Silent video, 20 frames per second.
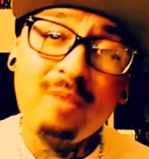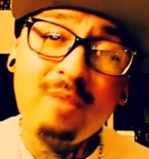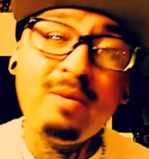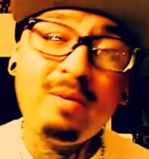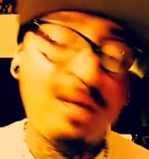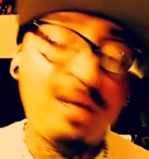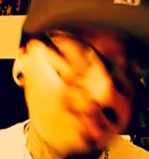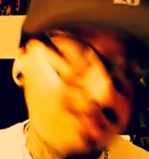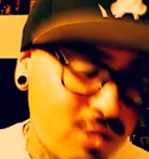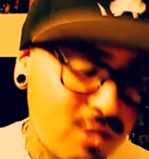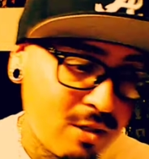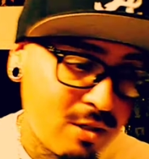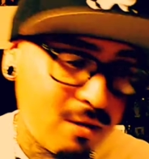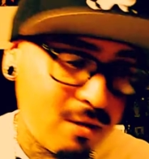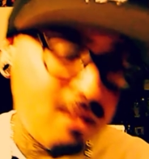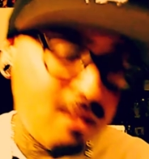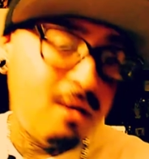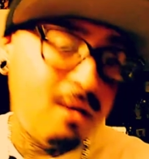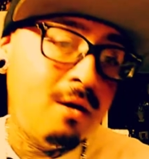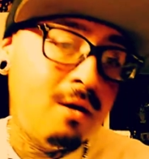Fake badge.
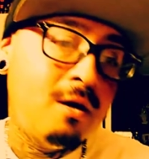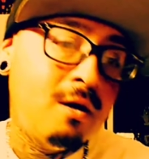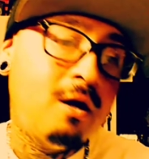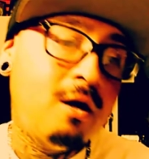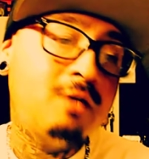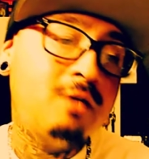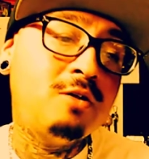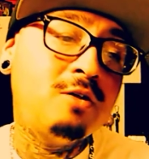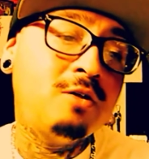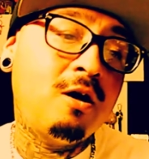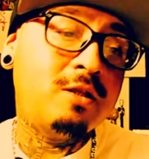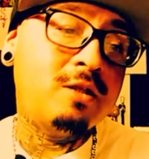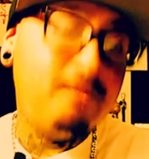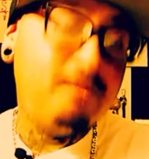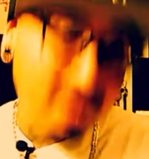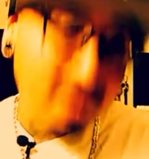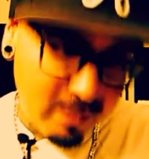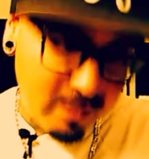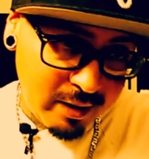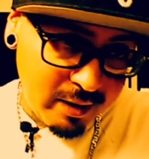Dog
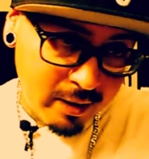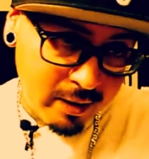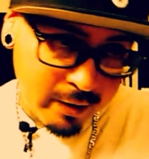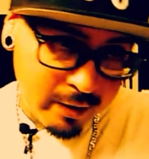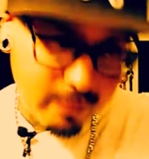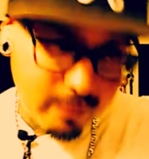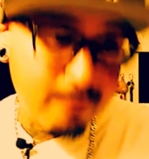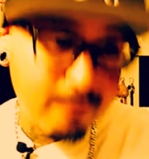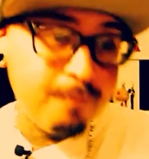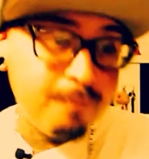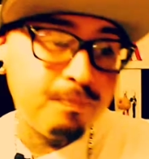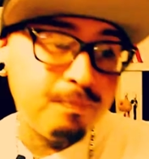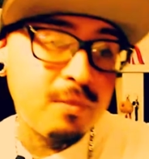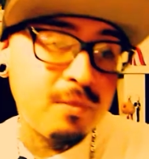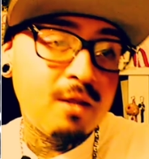the Bounty Hunter,